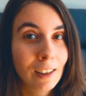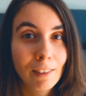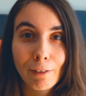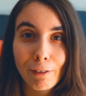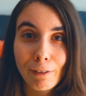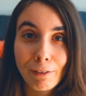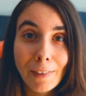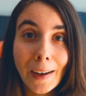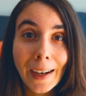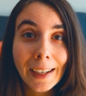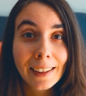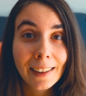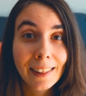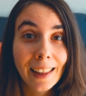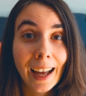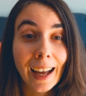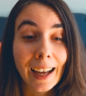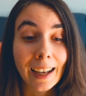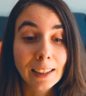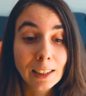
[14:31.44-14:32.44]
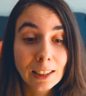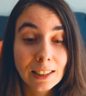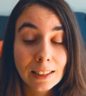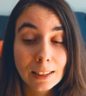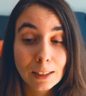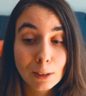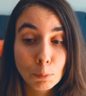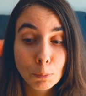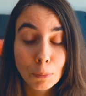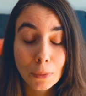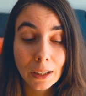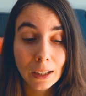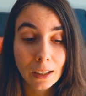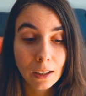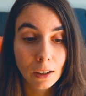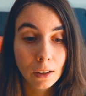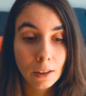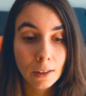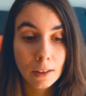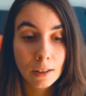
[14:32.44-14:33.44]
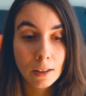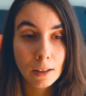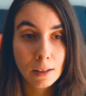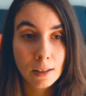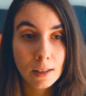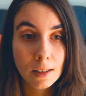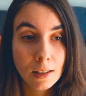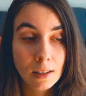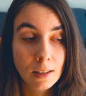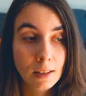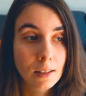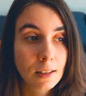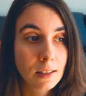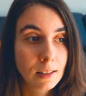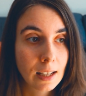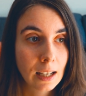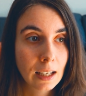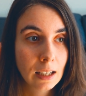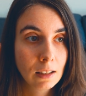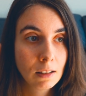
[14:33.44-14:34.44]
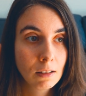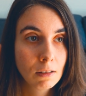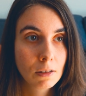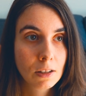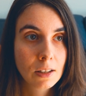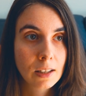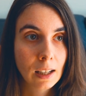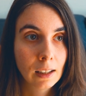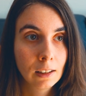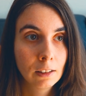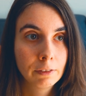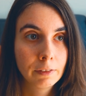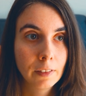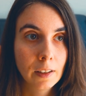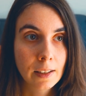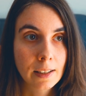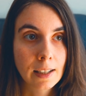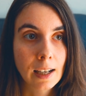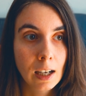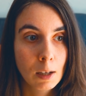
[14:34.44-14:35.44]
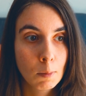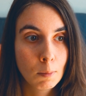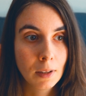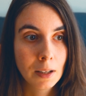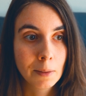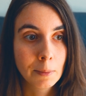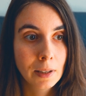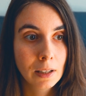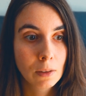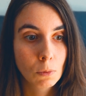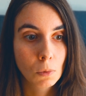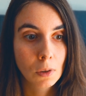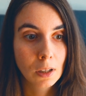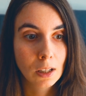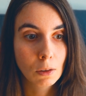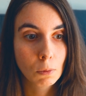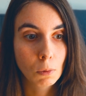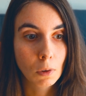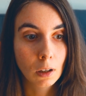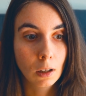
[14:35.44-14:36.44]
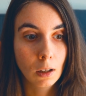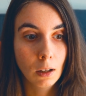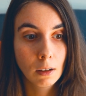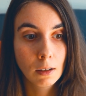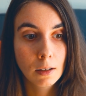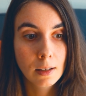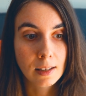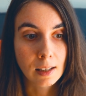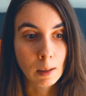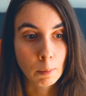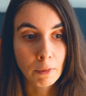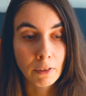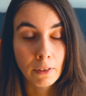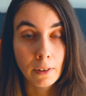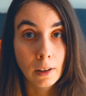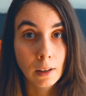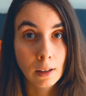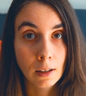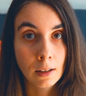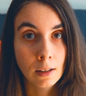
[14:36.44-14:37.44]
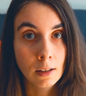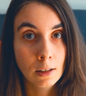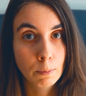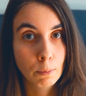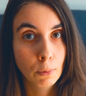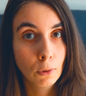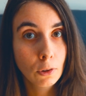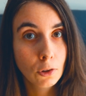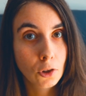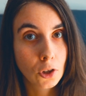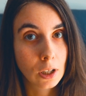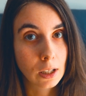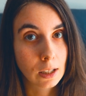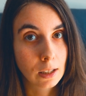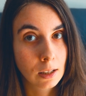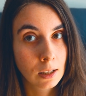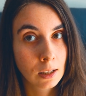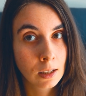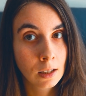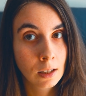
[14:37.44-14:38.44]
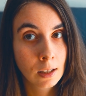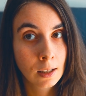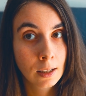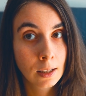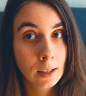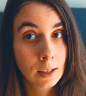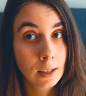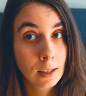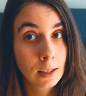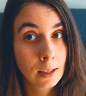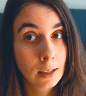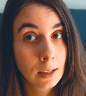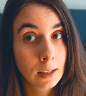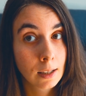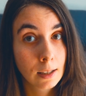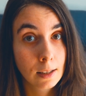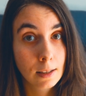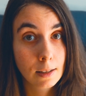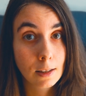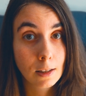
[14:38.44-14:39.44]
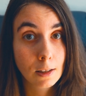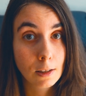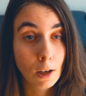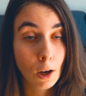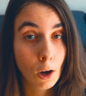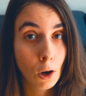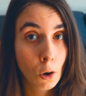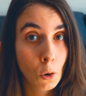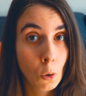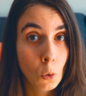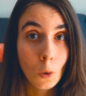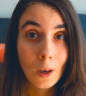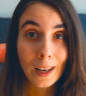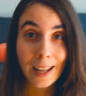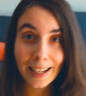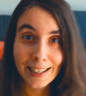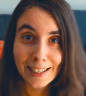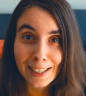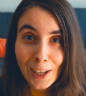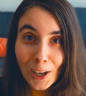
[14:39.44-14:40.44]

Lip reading: fuck that, because setting yourself a time limit when you want to learn something is bullshit. So let's